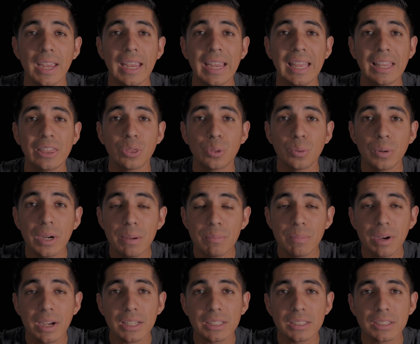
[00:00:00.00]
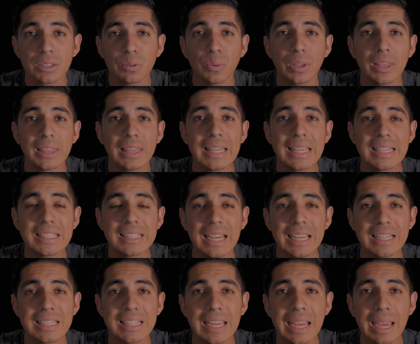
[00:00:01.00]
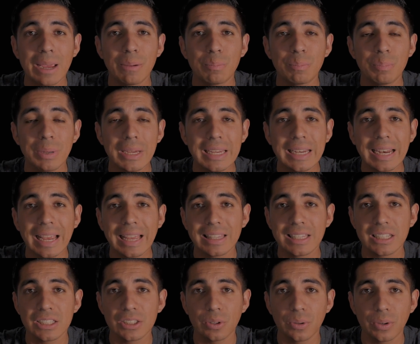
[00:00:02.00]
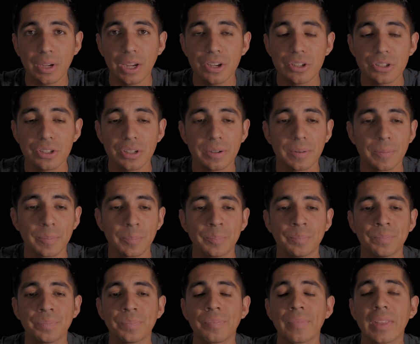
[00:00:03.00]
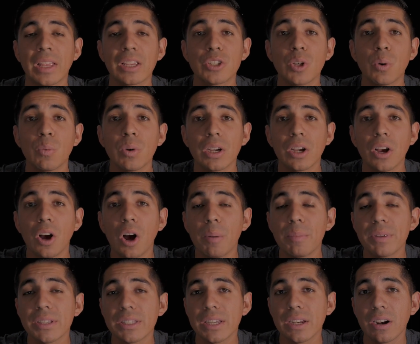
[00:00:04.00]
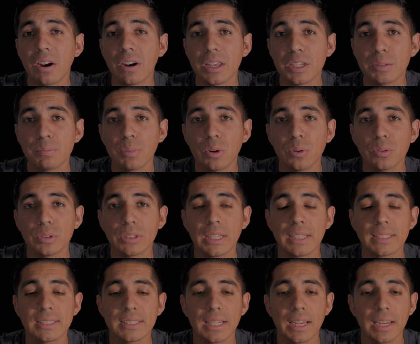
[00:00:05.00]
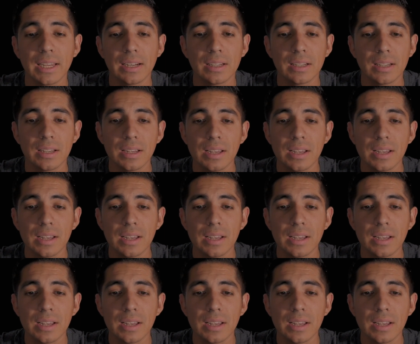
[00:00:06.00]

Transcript: in three months with this ATM being at this location. Someone commented on his post and said,